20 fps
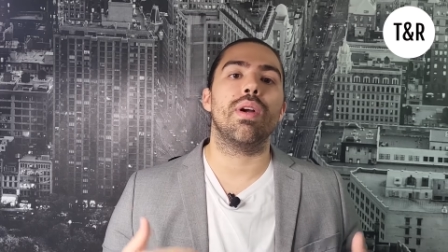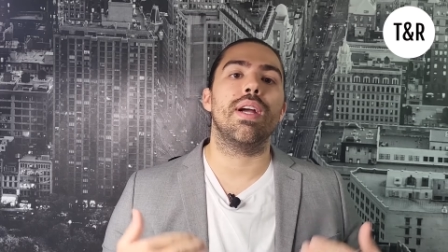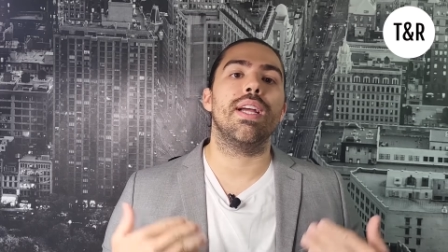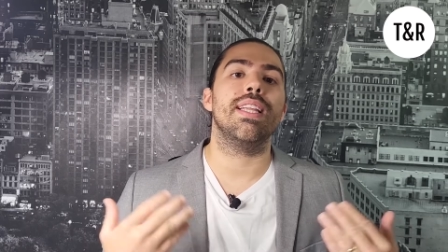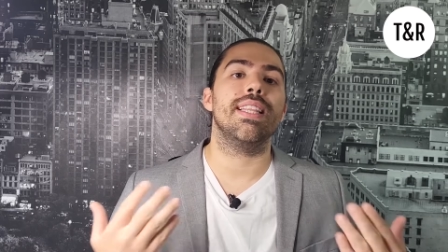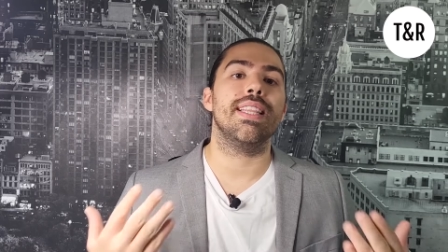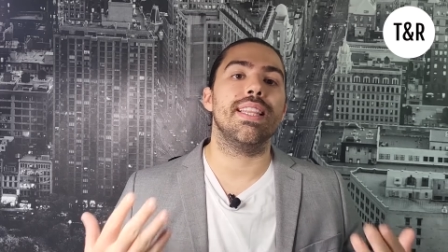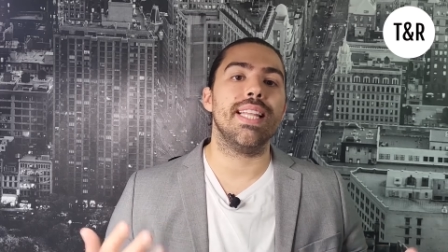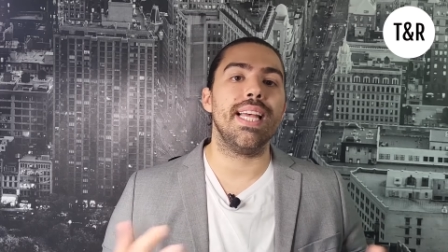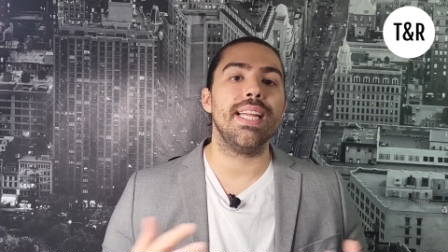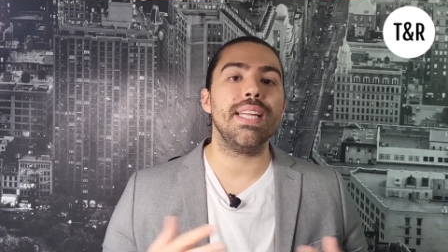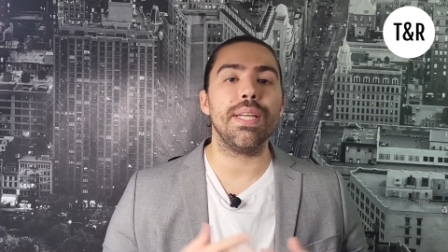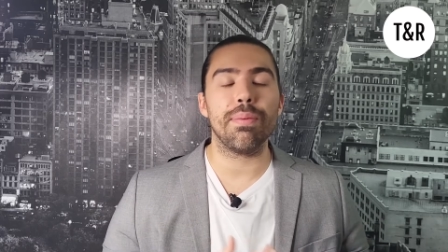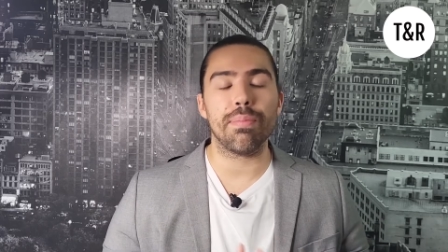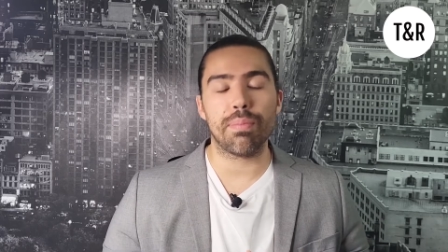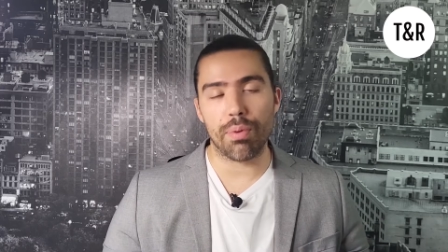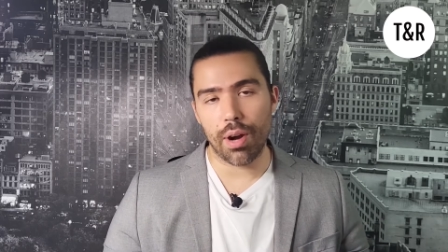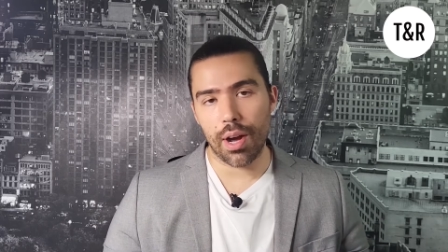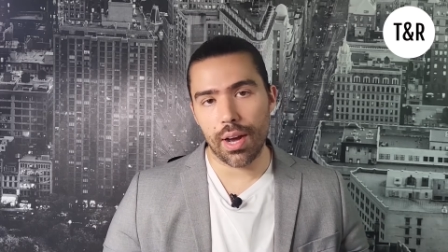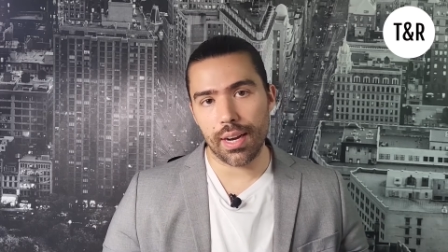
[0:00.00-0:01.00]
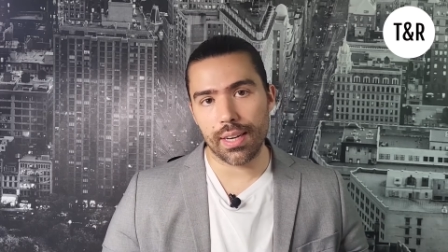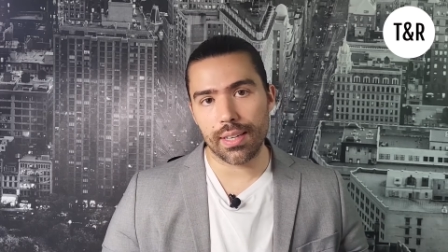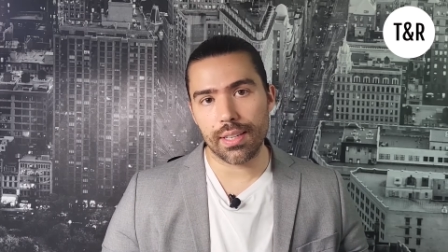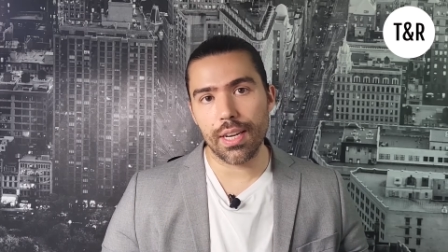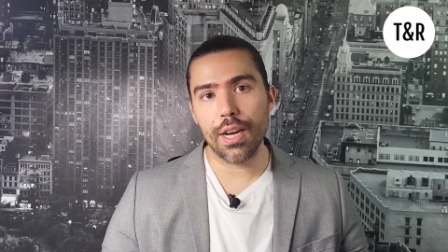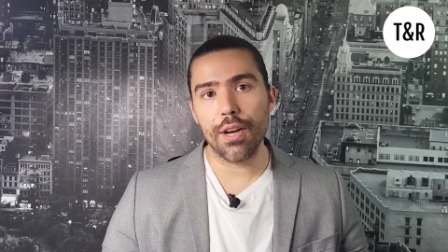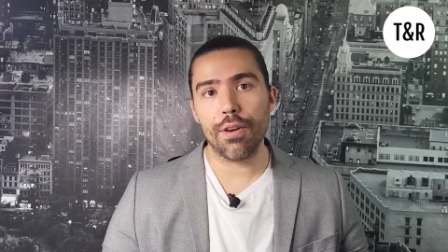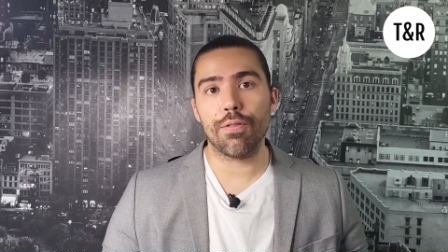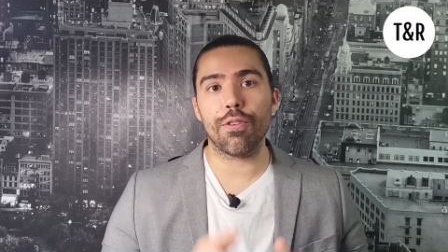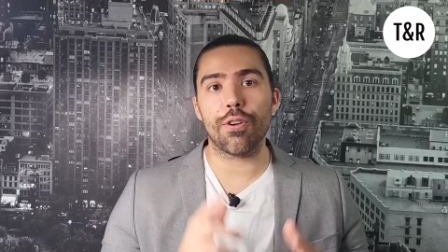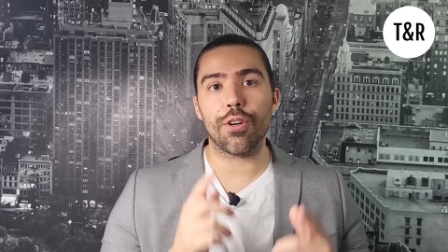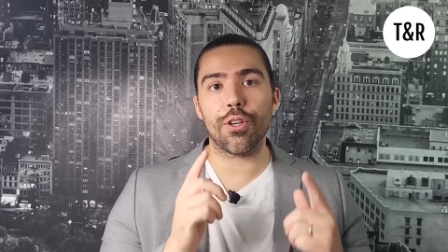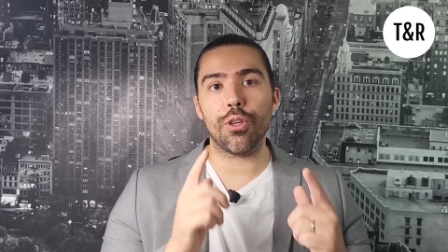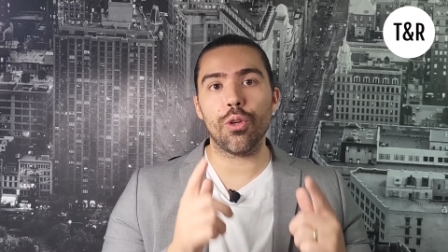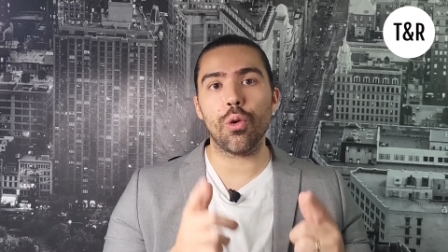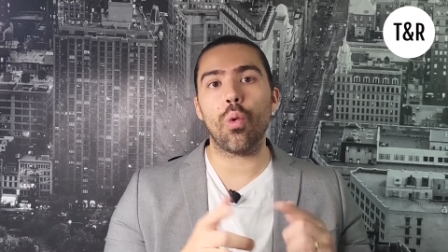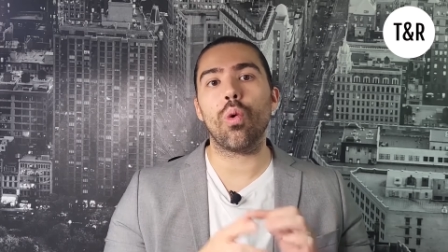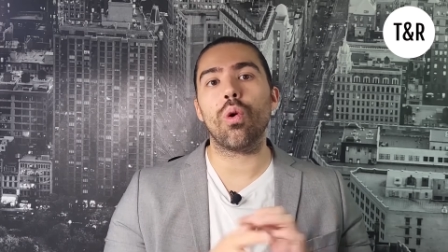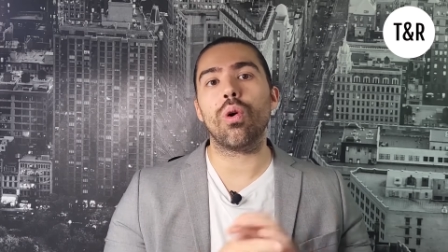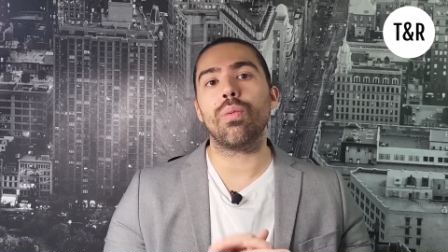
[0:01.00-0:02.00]
lending product for
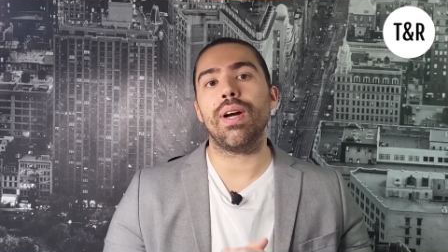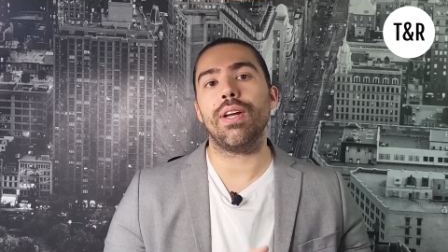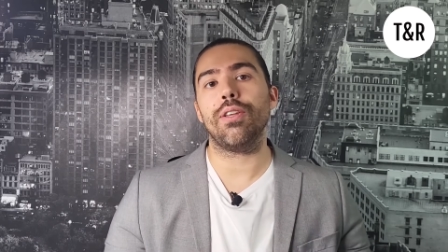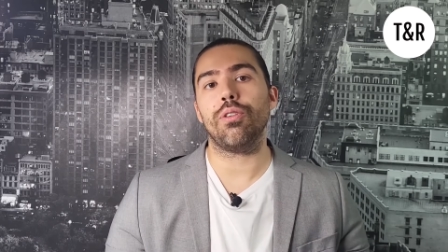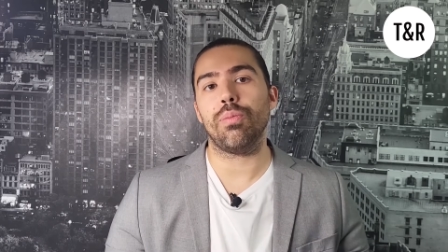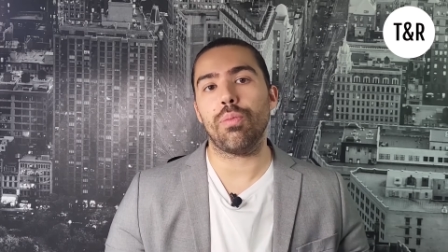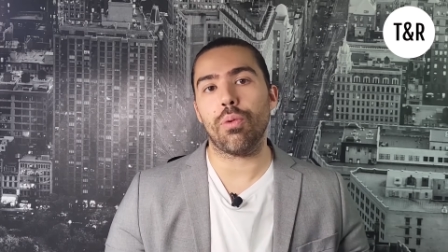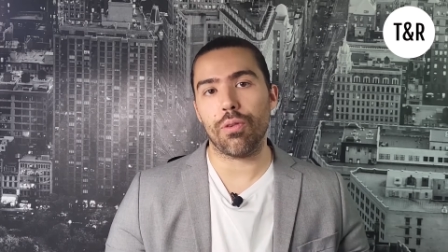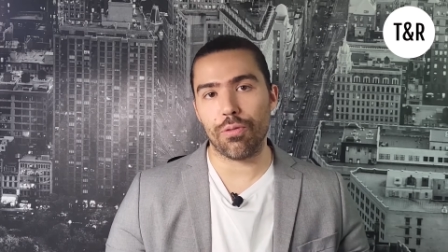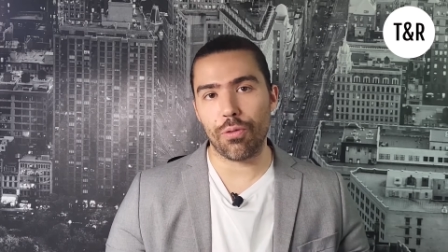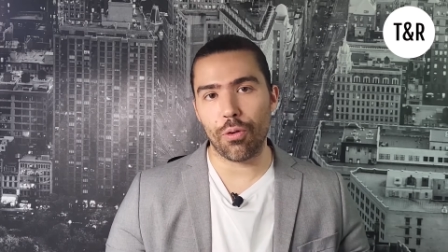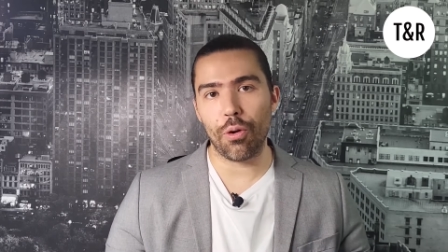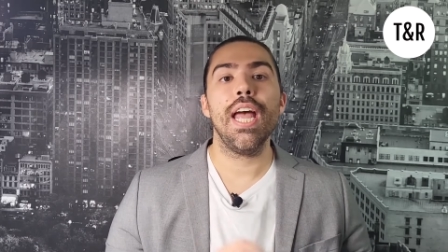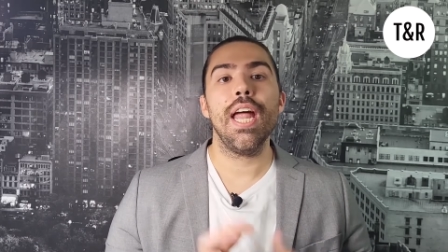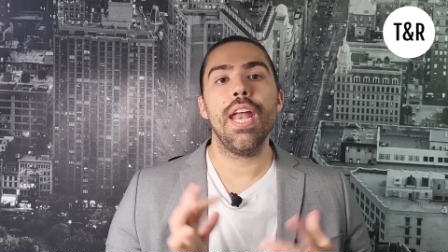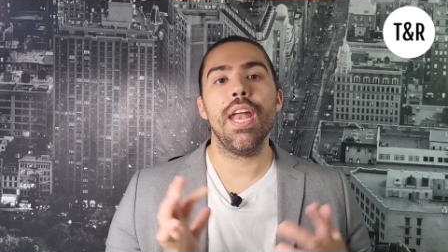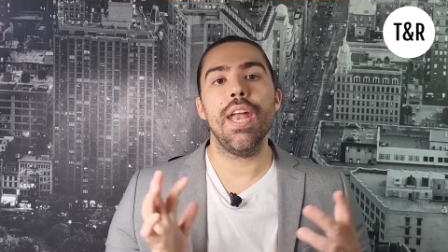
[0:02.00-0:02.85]
your rental portfolio.